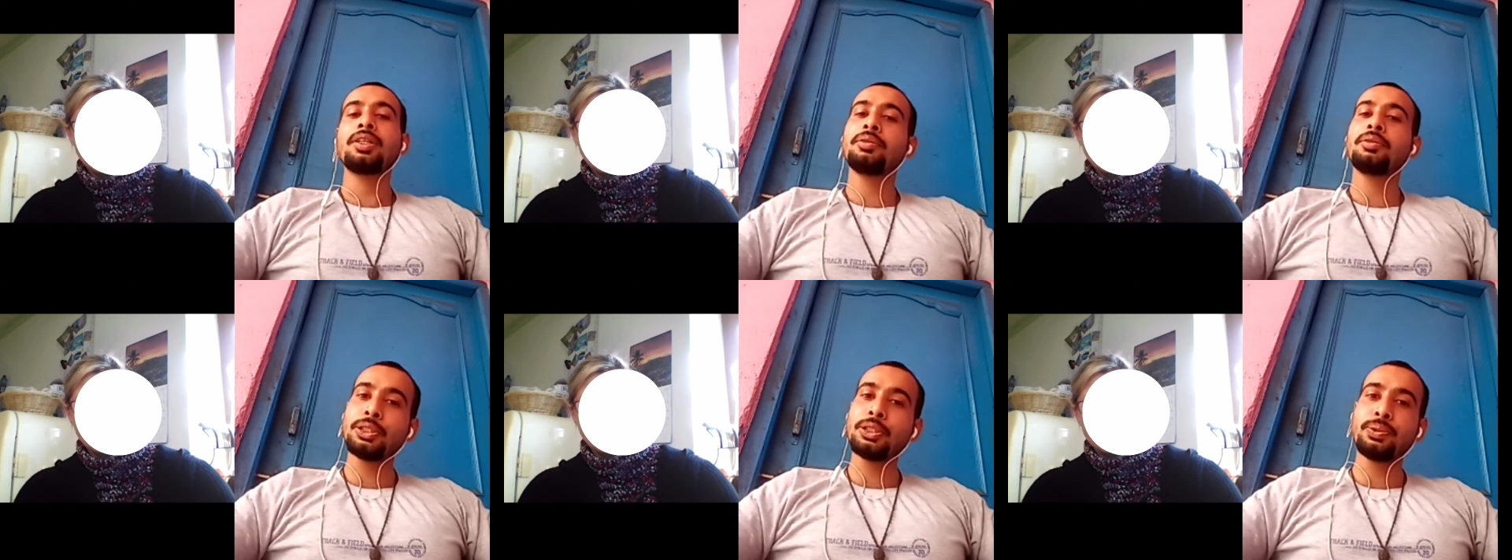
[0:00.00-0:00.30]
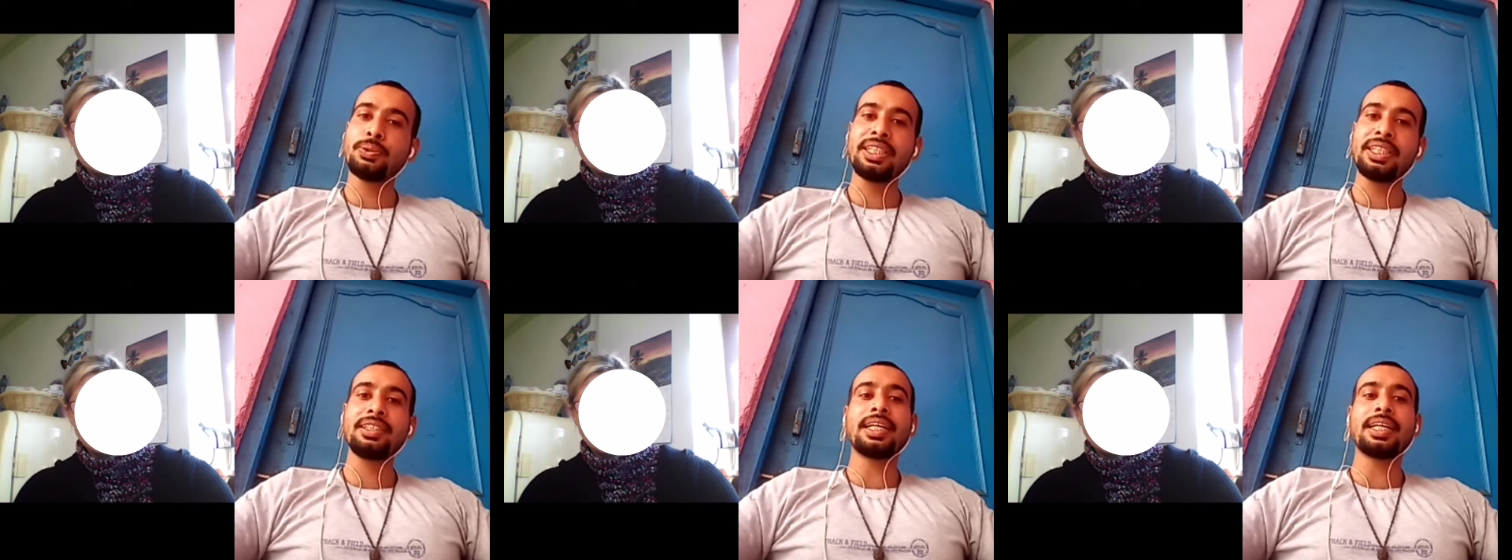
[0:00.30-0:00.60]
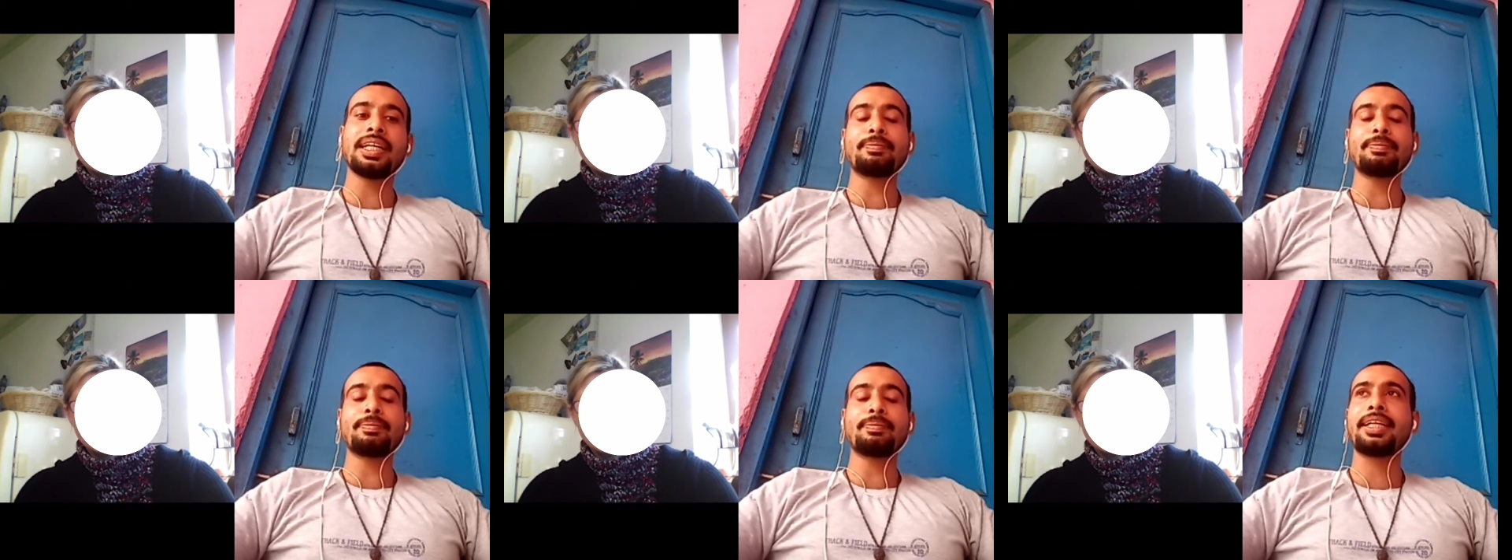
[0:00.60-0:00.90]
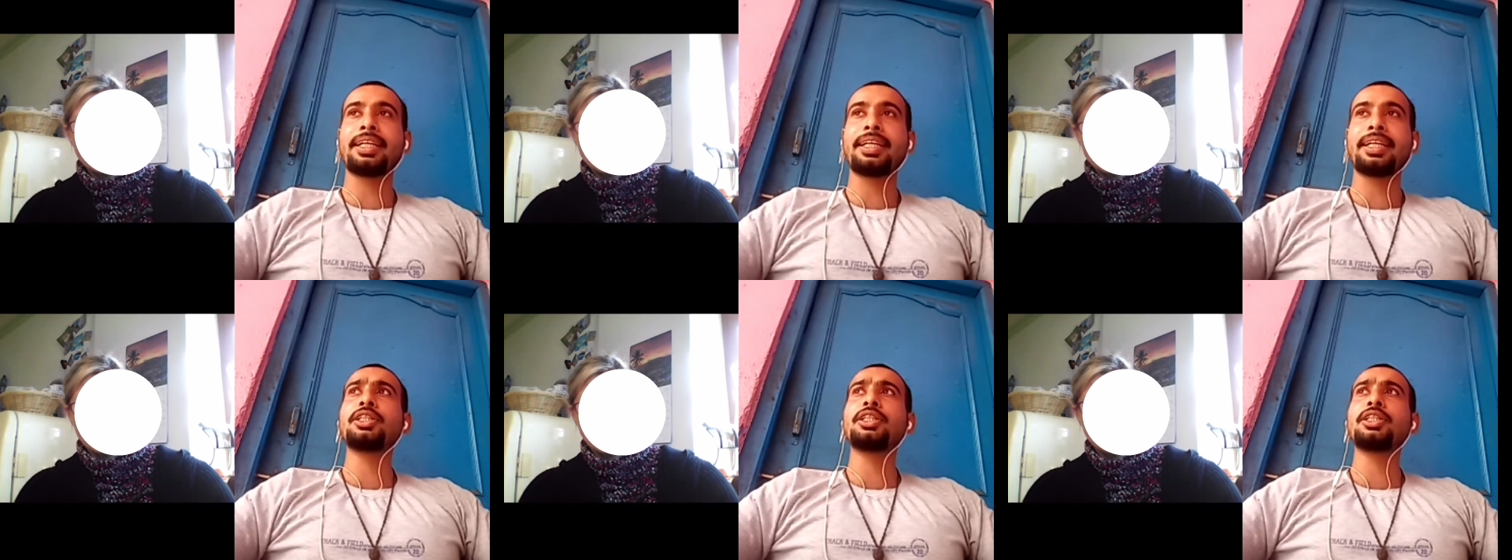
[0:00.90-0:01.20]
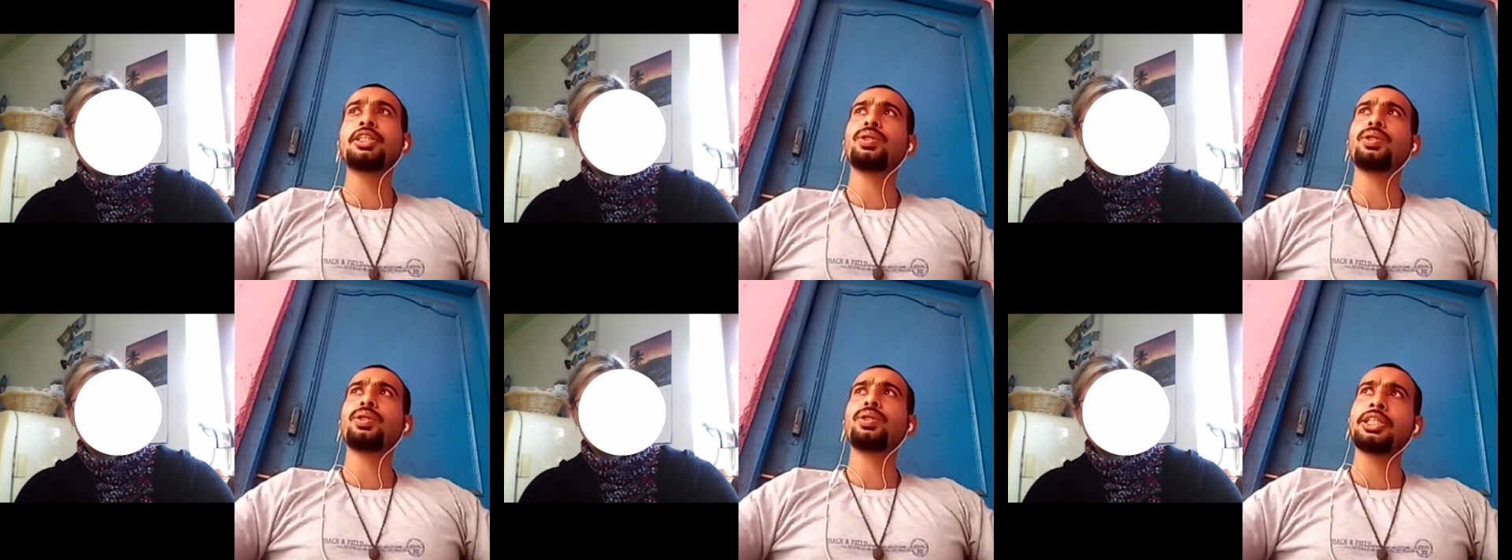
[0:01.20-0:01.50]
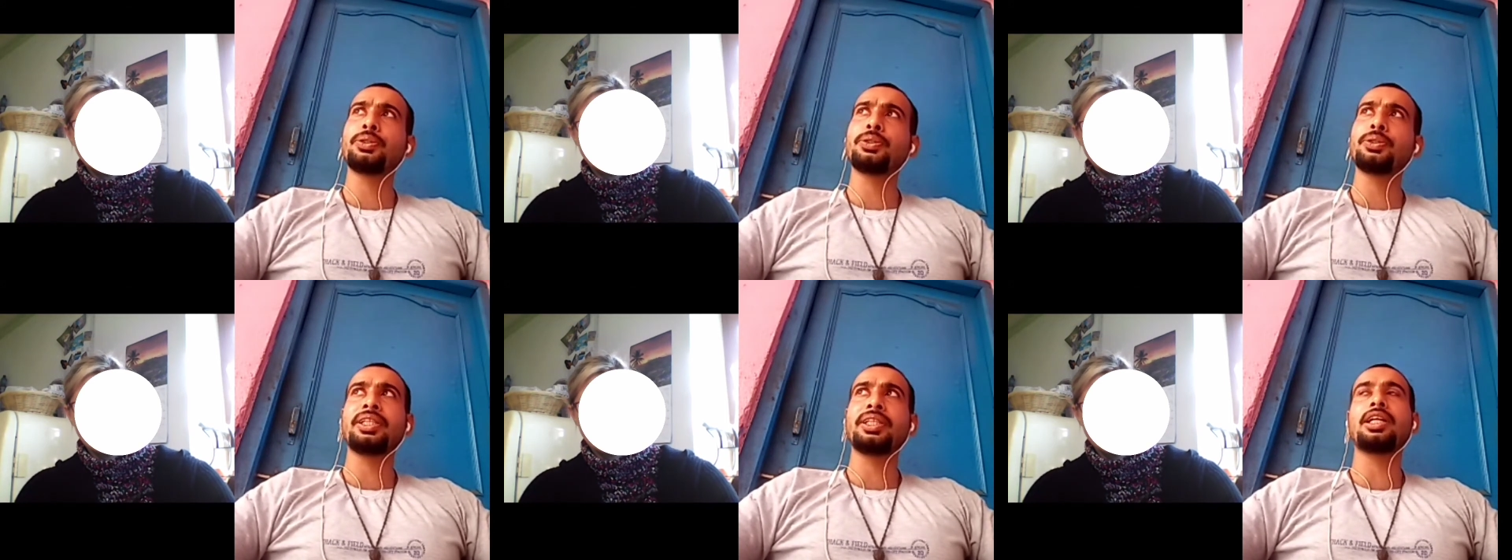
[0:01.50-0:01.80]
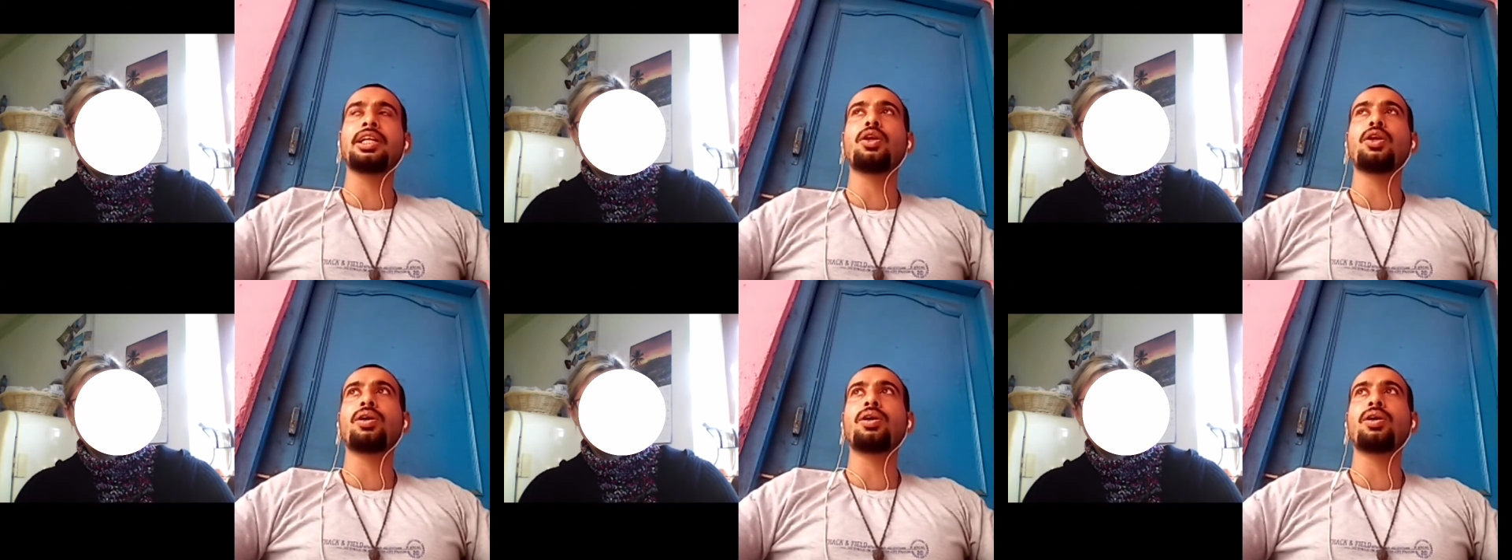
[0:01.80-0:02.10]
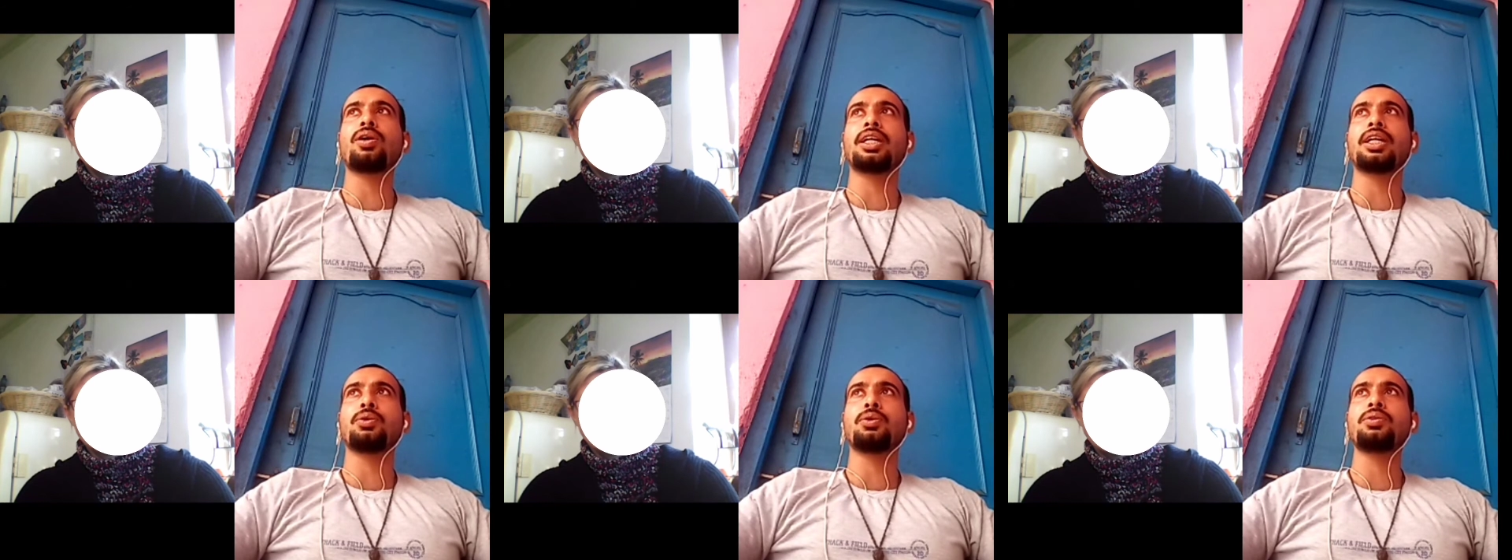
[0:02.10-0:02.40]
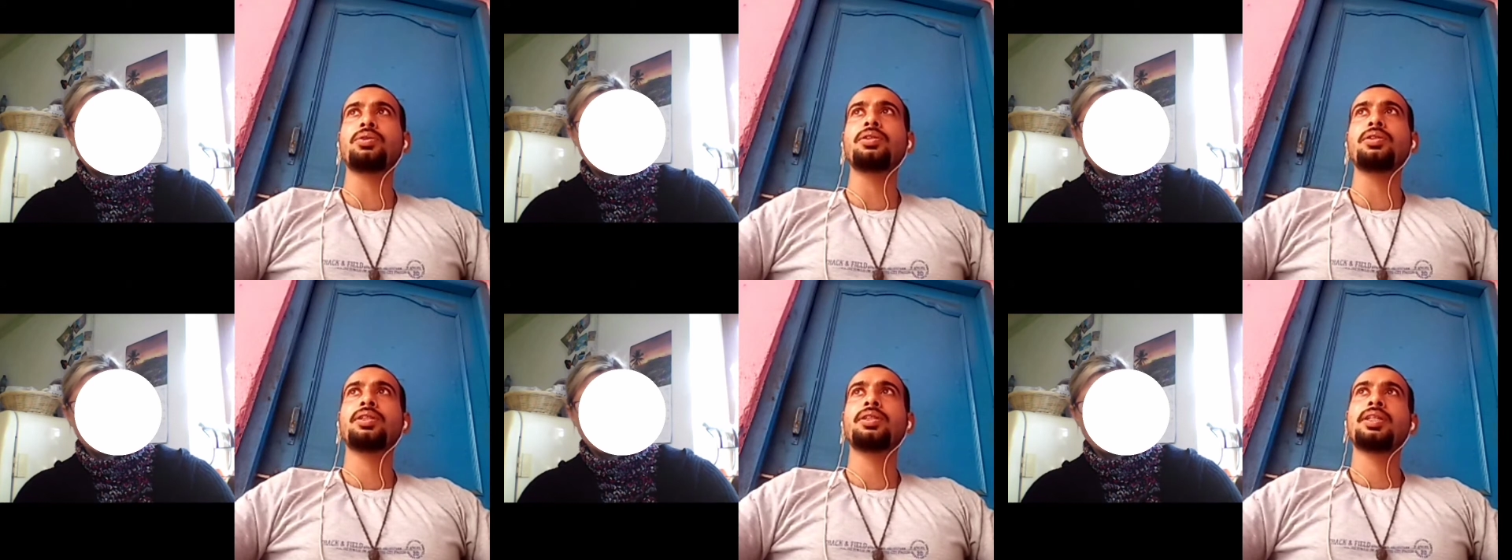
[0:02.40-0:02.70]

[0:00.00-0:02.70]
During the pandemic, during the lockdown,